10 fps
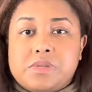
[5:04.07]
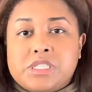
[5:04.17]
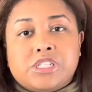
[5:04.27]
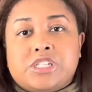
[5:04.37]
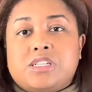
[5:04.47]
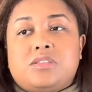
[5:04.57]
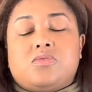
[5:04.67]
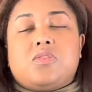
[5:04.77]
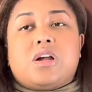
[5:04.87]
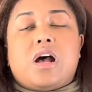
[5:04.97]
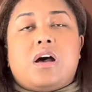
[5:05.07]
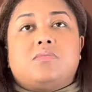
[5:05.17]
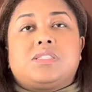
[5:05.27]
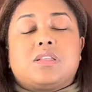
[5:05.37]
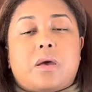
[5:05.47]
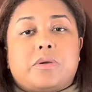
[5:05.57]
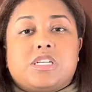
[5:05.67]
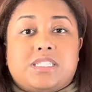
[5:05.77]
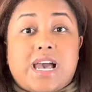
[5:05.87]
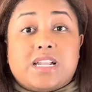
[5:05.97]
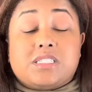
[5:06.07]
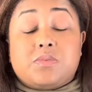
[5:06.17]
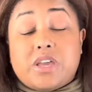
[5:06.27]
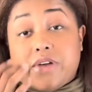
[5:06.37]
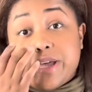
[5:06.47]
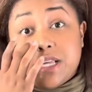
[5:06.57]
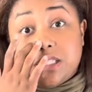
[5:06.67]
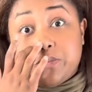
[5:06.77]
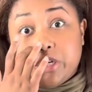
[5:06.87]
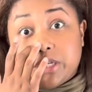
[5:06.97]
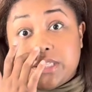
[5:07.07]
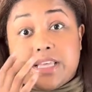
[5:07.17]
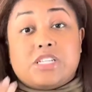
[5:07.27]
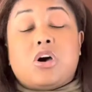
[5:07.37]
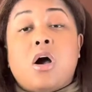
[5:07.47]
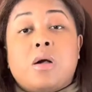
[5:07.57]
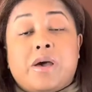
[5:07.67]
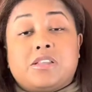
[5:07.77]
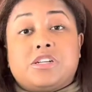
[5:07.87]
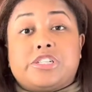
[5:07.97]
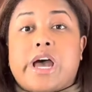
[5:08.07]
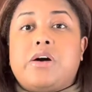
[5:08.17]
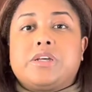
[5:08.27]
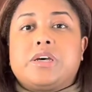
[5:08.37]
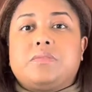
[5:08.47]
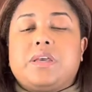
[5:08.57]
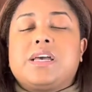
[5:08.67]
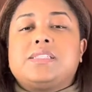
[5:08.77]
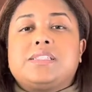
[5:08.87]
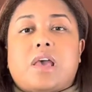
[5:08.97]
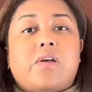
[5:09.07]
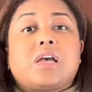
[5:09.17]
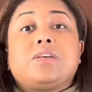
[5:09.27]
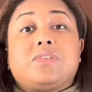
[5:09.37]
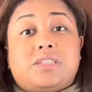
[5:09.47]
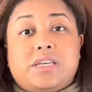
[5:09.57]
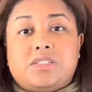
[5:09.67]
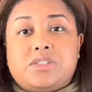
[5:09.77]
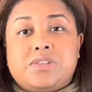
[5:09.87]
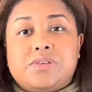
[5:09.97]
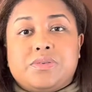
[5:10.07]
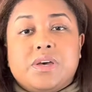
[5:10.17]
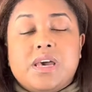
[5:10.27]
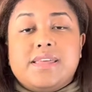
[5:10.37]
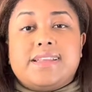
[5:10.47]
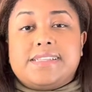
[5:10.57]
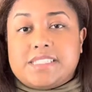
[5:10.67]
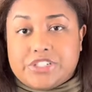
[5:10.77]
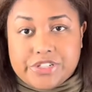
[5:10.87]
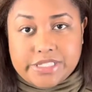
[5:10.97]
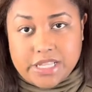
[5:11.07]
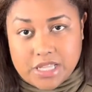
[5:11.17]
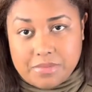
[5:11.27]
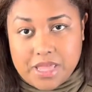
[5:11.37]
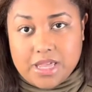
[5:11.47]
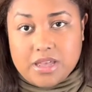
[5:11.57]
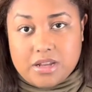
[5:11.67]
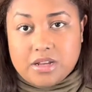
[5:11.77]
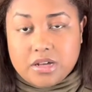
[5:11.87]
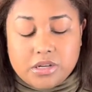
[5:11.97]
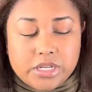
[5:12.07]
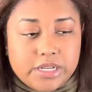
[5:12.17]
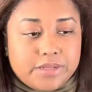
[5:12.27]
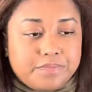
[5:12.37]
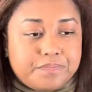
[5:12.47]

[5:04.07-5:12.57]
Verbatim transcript: positions or um, celebrity status, when they write these books, they talk about their childhood because it directly relates to the decisions that they make in adulthood.